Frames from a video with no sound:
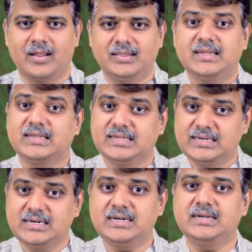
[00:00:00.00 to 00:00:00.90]
The
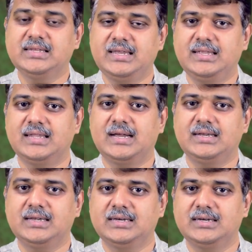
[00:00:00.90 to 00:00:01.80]
third thing
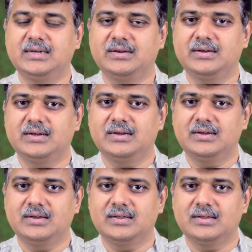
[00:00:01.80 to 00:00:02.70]
that
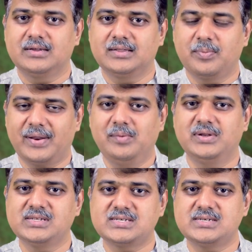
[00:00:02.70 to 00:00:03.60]
the Prime
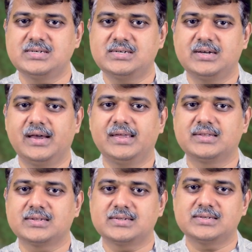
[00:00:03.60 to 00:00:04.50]
Minister
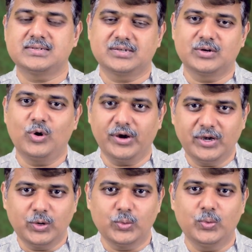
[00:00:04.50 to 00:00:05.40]
has got
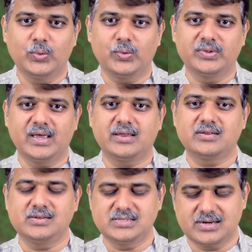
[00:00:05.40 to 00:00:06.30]
into the
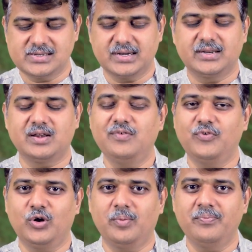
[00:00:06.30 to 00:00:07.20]
agricultural sector
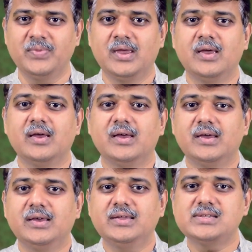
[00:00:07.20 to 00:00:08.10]
reform
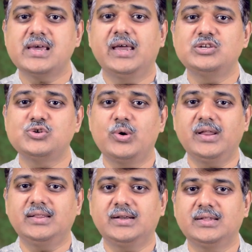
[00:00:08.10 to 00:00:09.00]
is
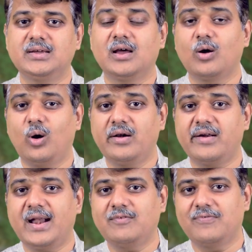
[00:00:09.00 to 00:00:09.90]
ensuring that the
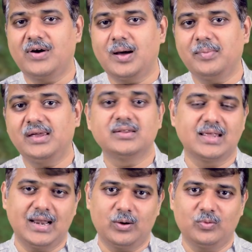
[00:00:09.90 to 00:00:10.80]
contract farming is
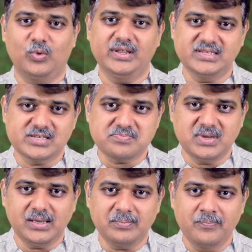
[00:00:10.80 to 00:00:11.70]
allowed. What does this
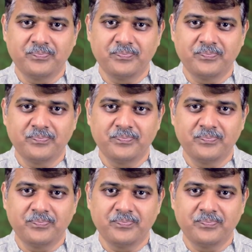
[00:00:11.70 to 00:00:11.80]
mean?